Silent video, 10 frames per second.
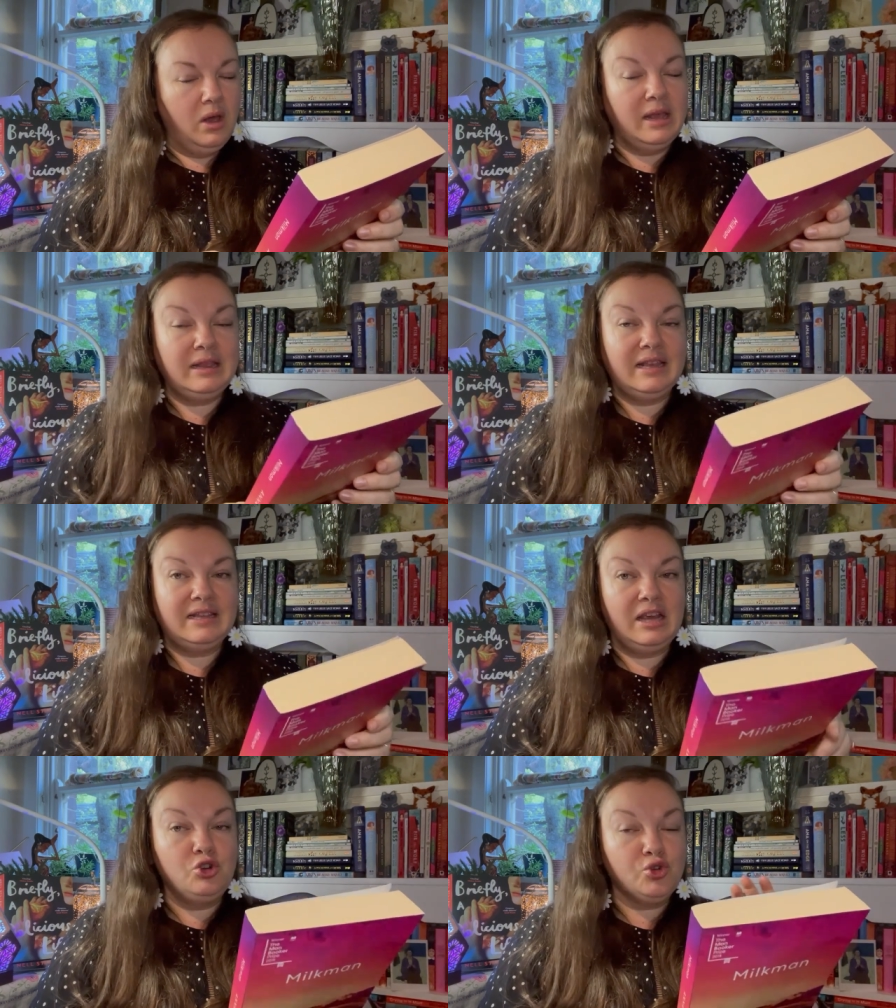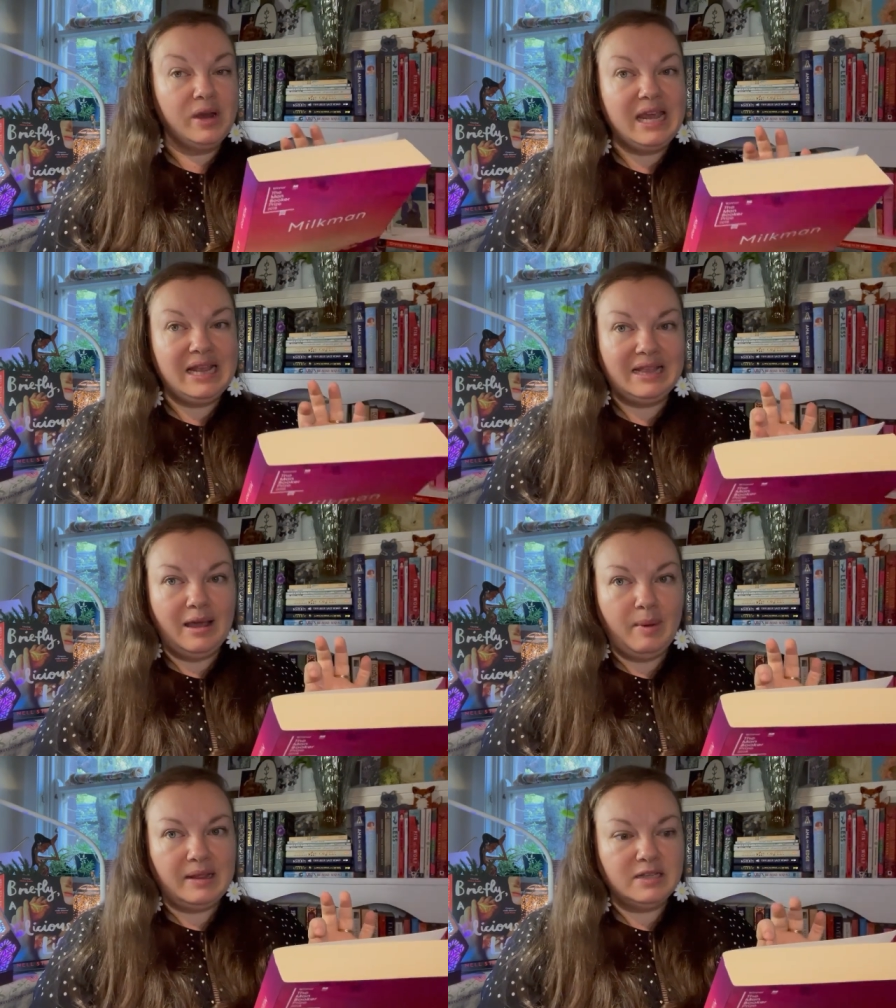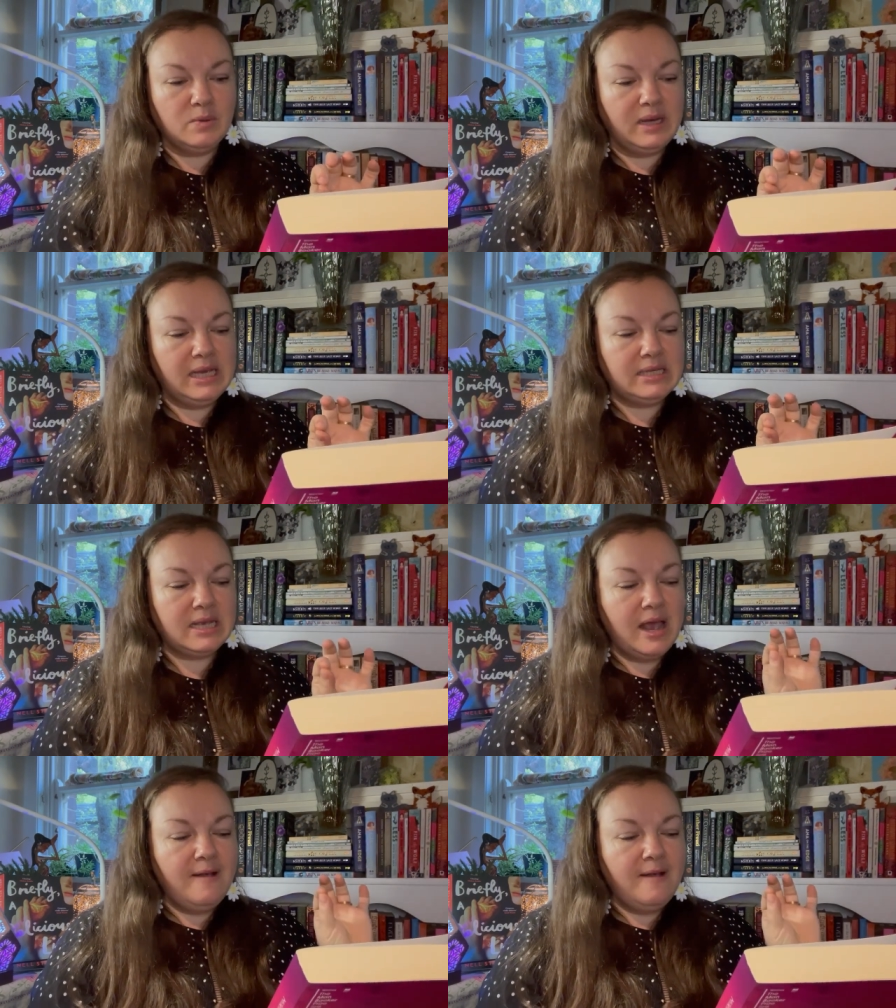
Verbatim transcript: the intriguing thing about this one is